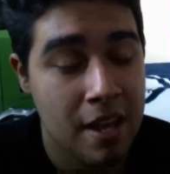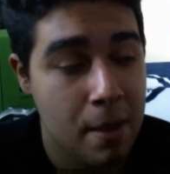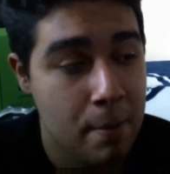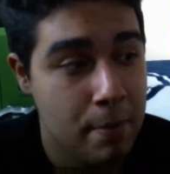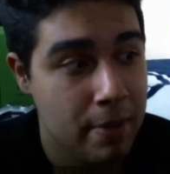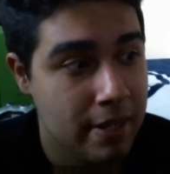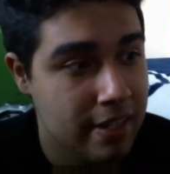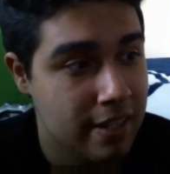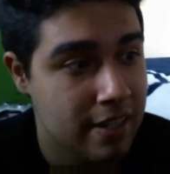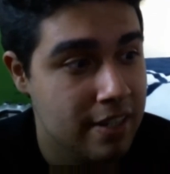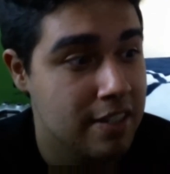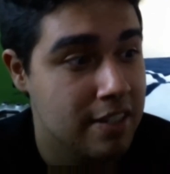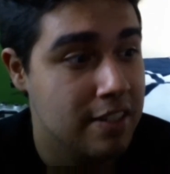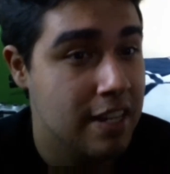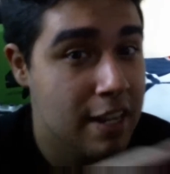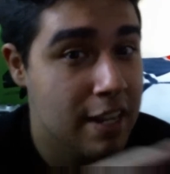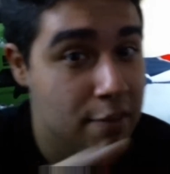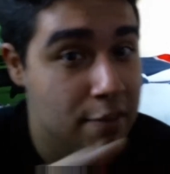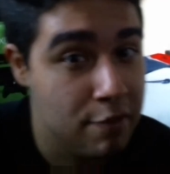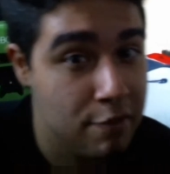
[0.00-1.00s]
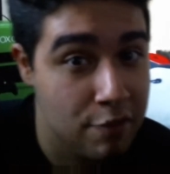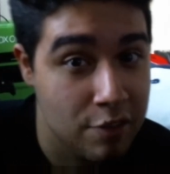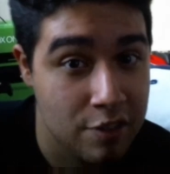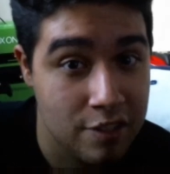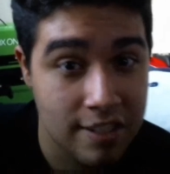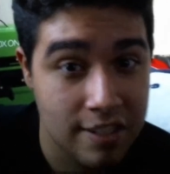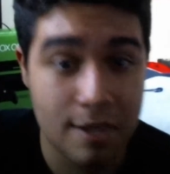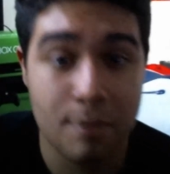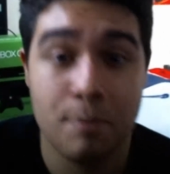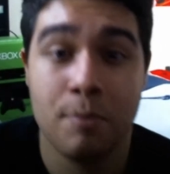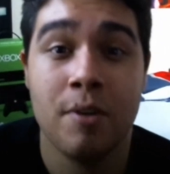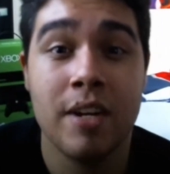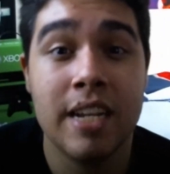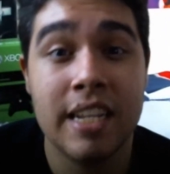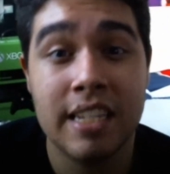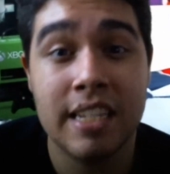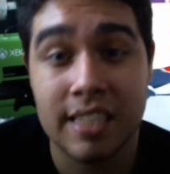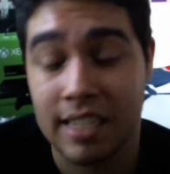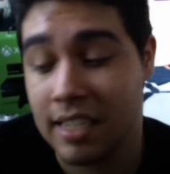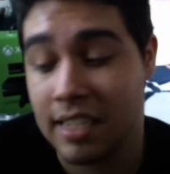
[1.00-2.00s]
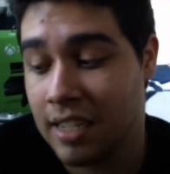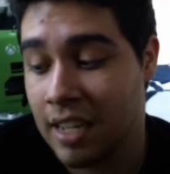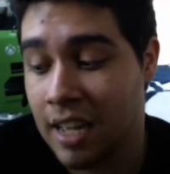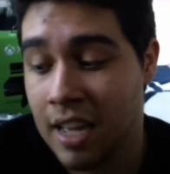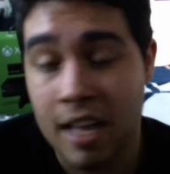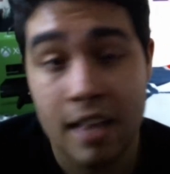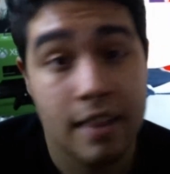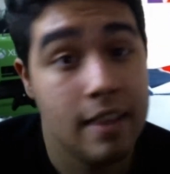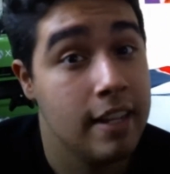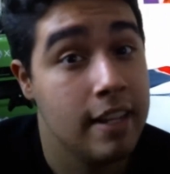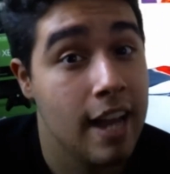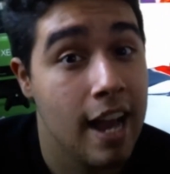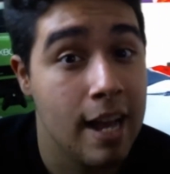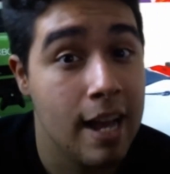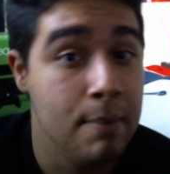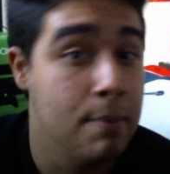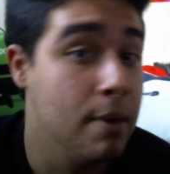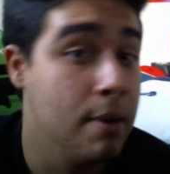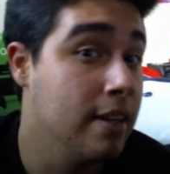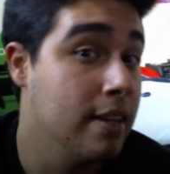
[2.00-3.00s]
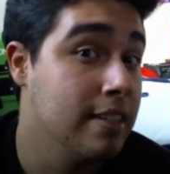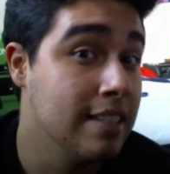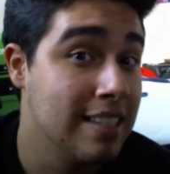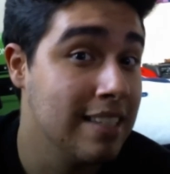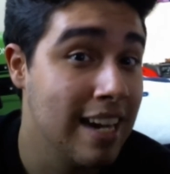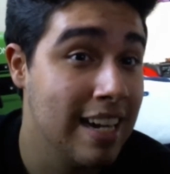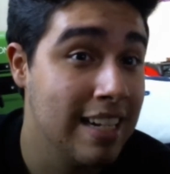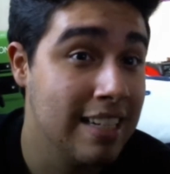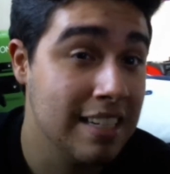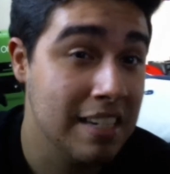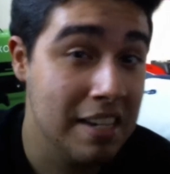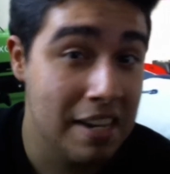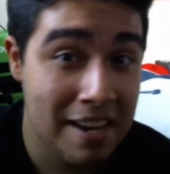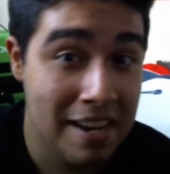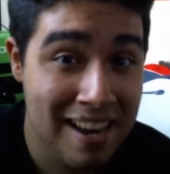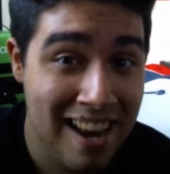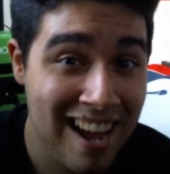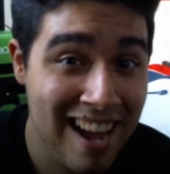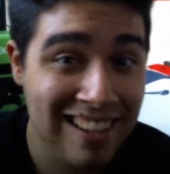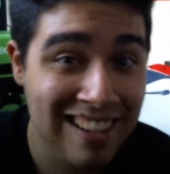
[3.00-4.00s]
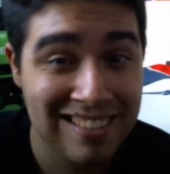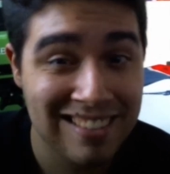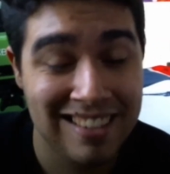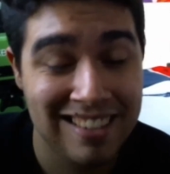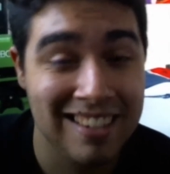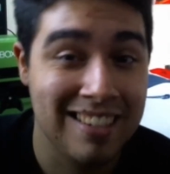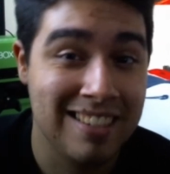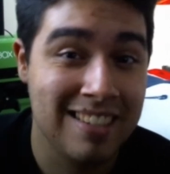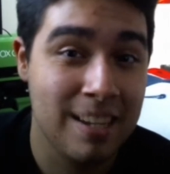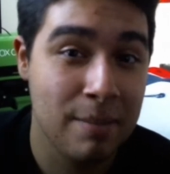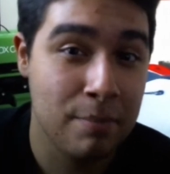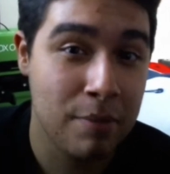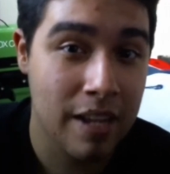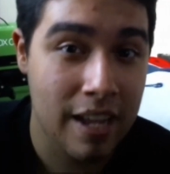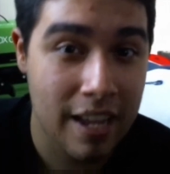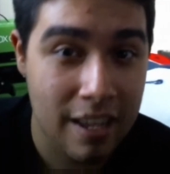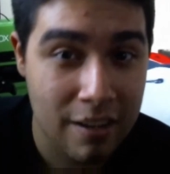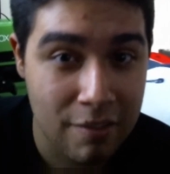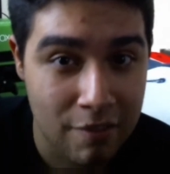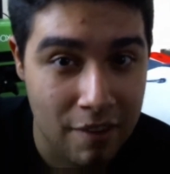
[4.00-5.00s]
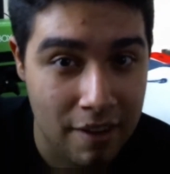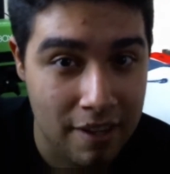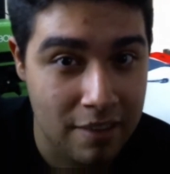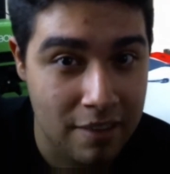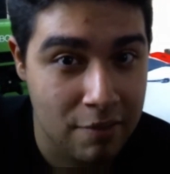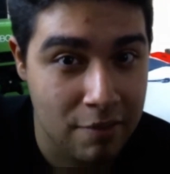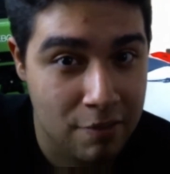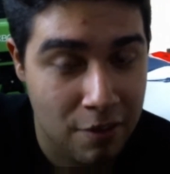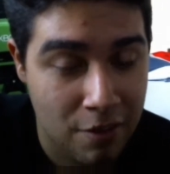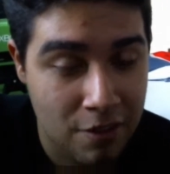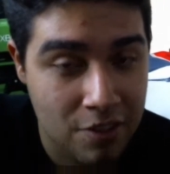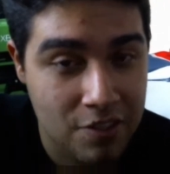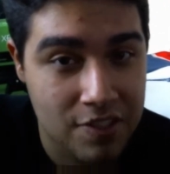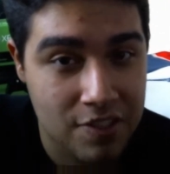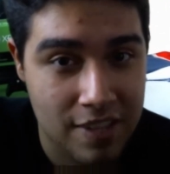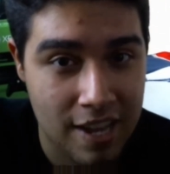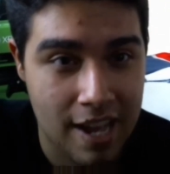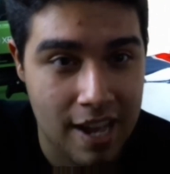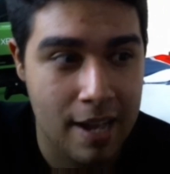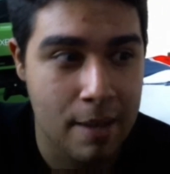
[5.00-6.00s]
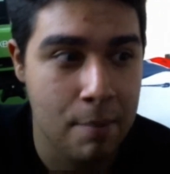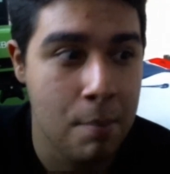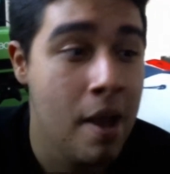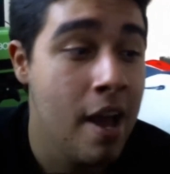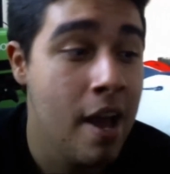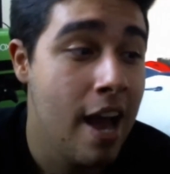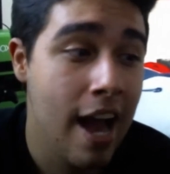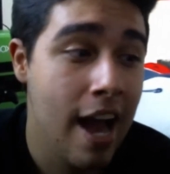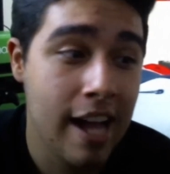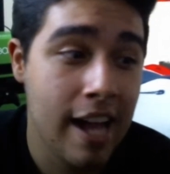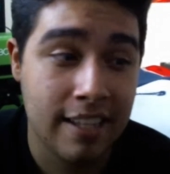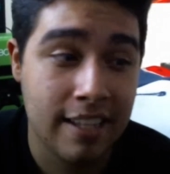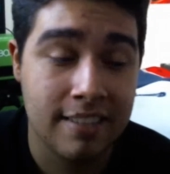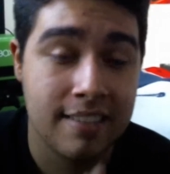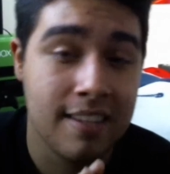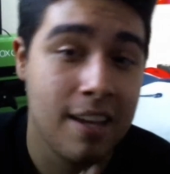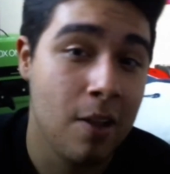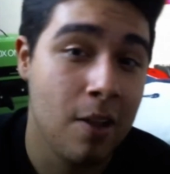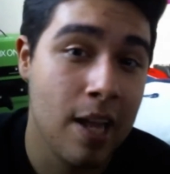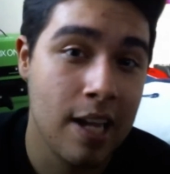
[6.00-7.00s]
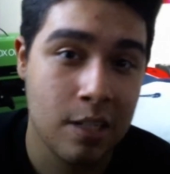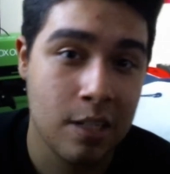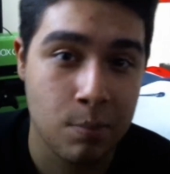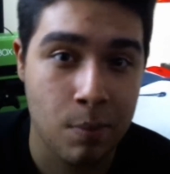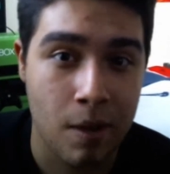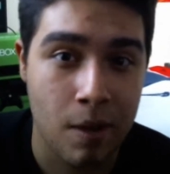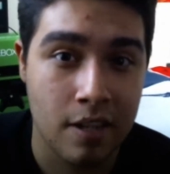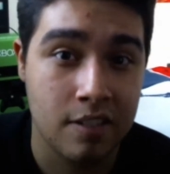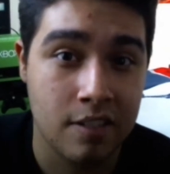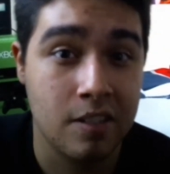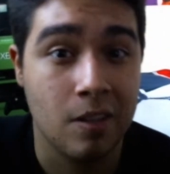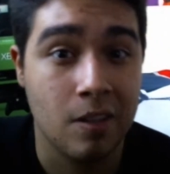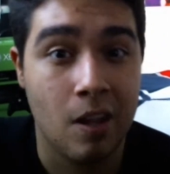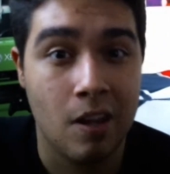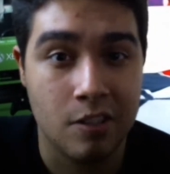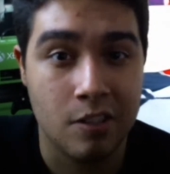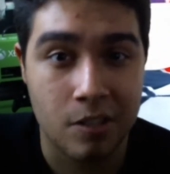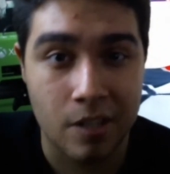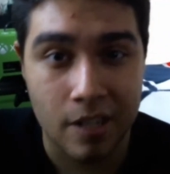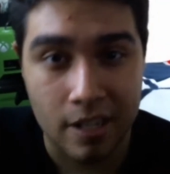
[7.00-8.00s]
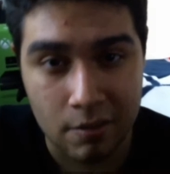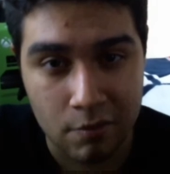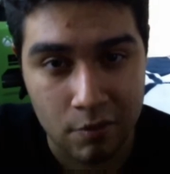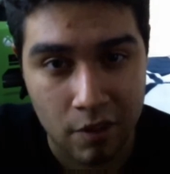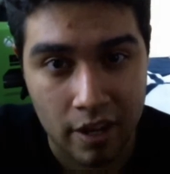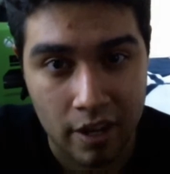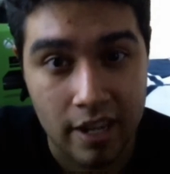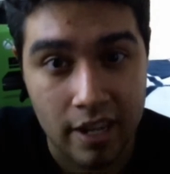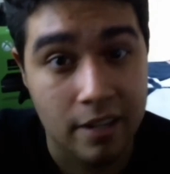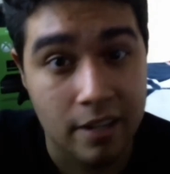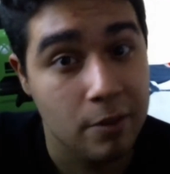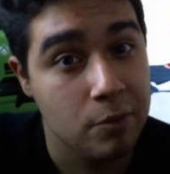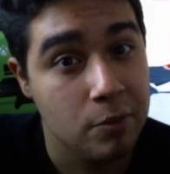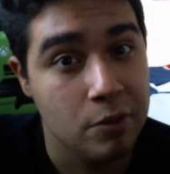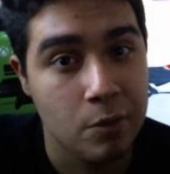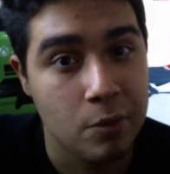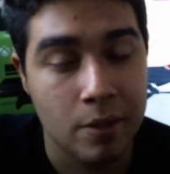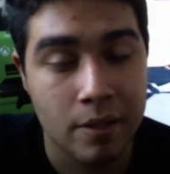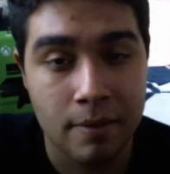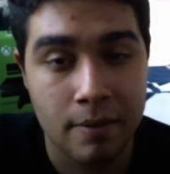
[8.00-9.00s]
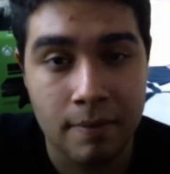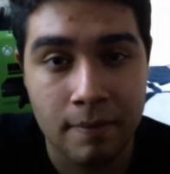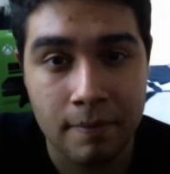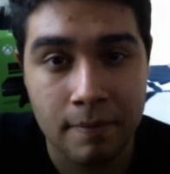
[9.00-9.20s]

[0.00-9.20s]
Because if for some reason the guide button decides not to accept the invite the first time, I can tell Xbox to launch the invite and it'll do it.